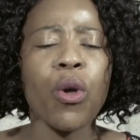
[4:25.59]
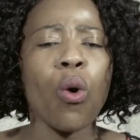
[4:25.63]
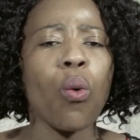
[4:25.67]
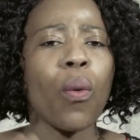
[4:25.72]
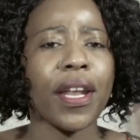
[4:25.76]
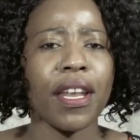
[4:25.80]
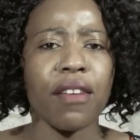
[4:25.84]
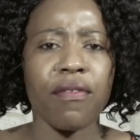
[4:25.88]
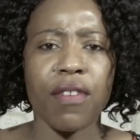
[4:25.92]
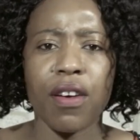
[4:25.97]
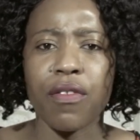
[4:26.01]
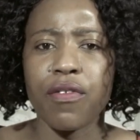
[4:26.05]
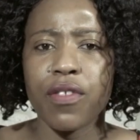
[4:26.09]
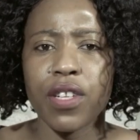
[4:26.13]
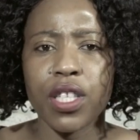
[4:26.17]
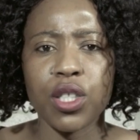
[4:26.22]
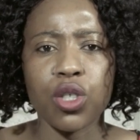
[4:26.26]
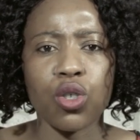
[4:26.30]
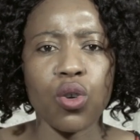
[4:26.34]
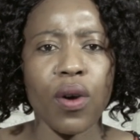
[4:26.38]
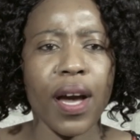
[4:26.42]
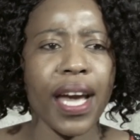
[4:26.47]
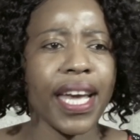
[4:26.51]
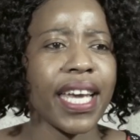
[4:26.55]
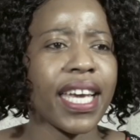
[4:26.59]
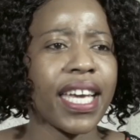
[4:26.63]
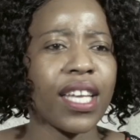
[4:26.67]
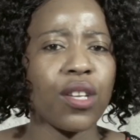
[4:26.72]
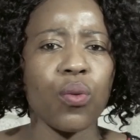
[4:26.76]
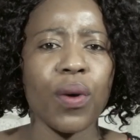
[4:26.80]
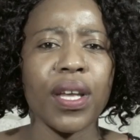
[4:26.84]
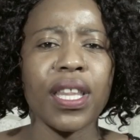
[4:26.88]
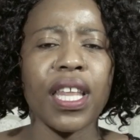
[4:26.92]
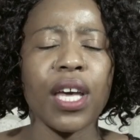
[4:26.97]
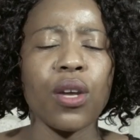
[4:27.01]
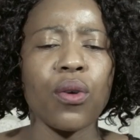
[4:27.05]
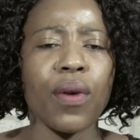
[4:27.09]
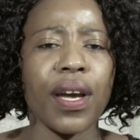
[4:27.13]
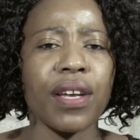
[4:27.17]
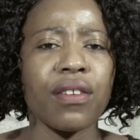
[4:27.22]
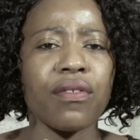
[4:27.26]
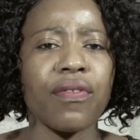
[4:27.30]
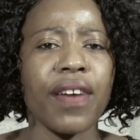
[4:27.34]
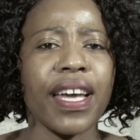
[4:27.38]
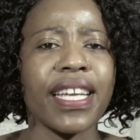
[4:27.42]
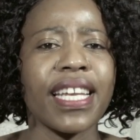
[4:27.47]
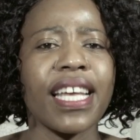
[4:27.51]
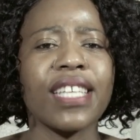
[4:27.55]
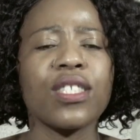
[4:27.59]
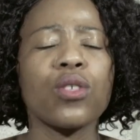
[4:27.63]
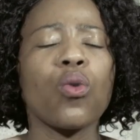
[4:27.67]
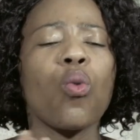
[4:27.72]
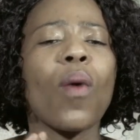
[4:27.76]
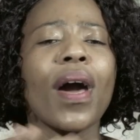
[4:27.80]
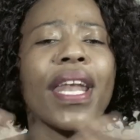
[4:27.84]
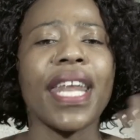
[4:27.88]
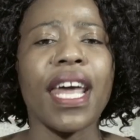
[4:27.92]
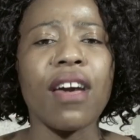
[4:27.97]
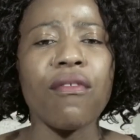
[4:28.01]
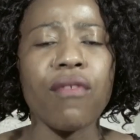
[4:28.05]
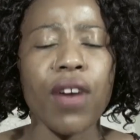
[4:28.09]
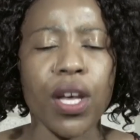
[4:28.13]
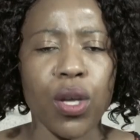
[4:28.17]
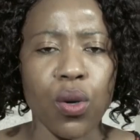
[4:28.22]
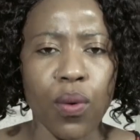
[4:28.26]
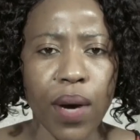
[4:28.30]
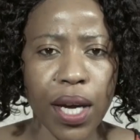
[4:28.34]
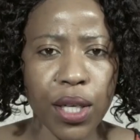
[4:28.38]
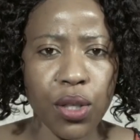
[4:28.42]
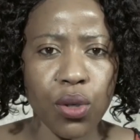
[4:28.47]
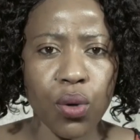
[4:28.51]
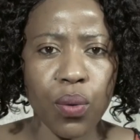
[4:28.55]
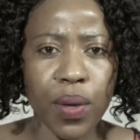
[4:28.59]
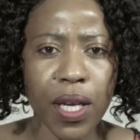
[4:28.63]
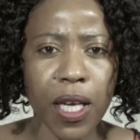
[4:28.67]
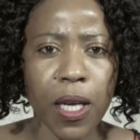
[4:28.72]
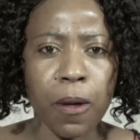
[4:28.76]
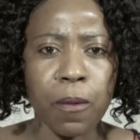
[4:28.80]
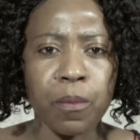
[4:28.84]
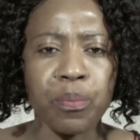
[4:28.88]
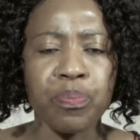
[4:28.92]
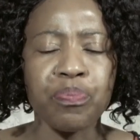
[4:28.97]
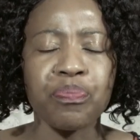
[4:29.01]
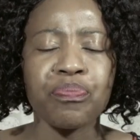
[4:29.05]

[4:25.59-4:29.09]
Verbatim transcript: whatever field you are in whether you are in finance whatever you are doing